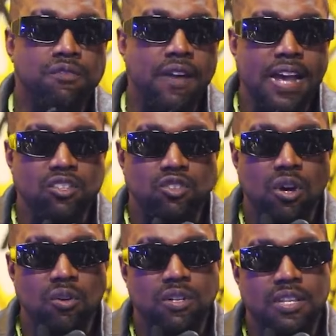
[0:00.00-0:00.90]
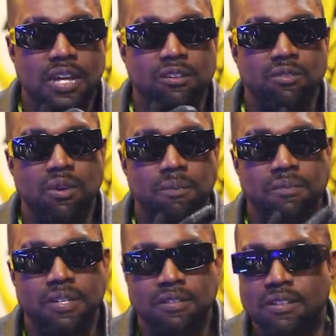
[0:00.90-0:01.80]
His defiance and refusal to
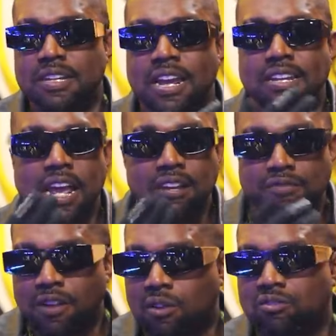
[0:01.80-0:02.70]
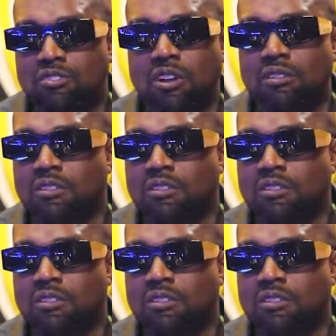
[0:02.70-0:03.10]
conform only served to deepen the